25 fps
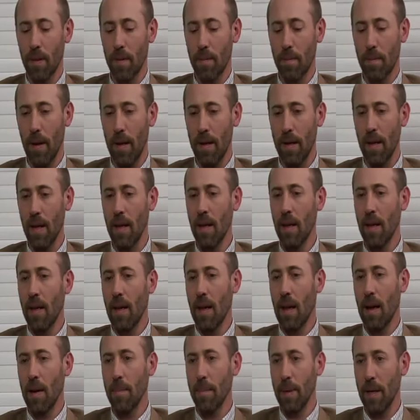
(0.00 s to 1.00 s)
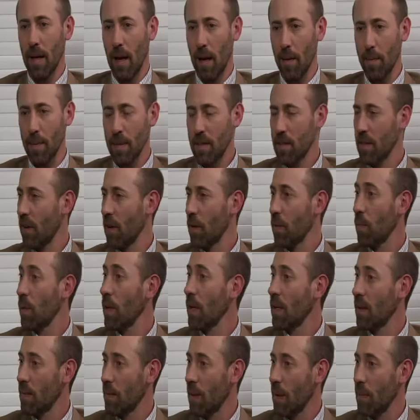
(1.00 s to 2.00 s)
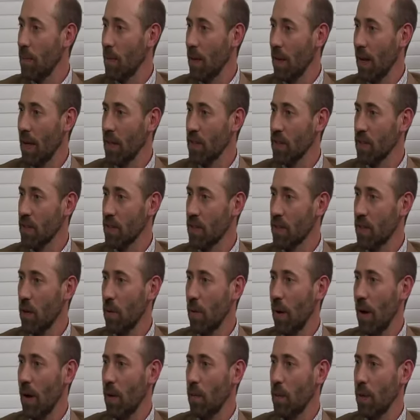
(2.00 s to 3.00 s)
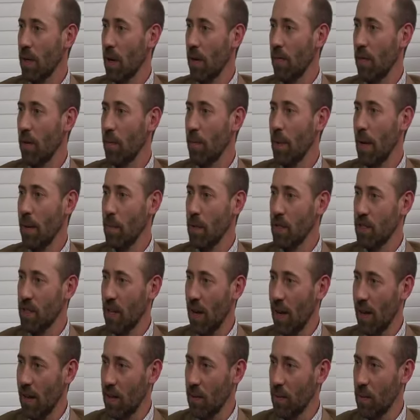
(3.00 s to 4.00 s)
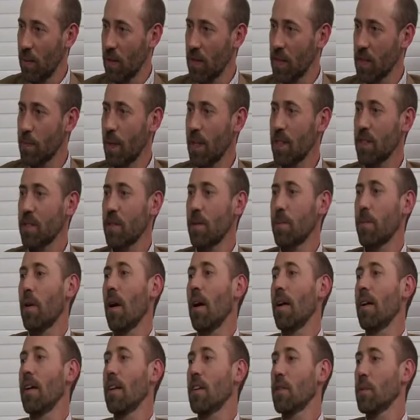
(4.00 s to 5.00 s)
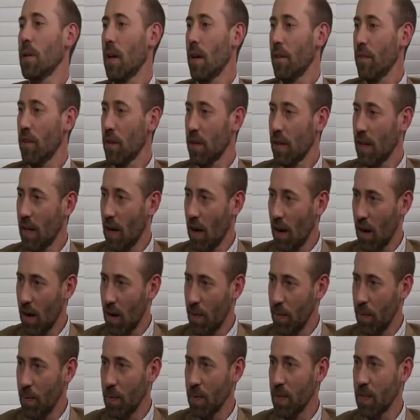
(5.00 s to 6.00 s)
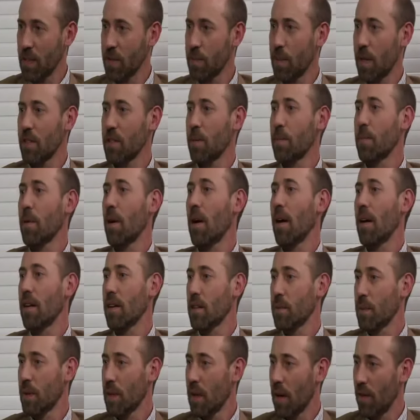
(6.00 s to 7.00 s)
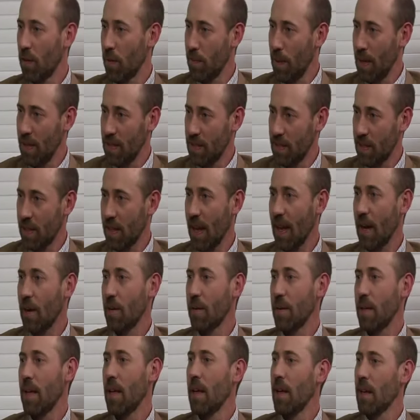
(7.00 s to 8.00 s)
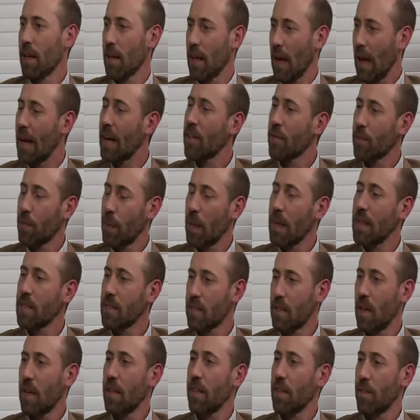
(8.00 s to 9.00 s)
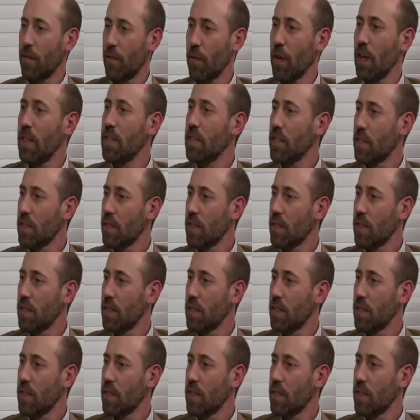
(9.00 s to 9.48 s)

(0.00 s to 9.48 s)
but how many copies of our weekly publications go out. We cover Bainbridge Island with a special product. We cover Gig Harbor with a special product. We cover Mason County, kind of places on the fringes.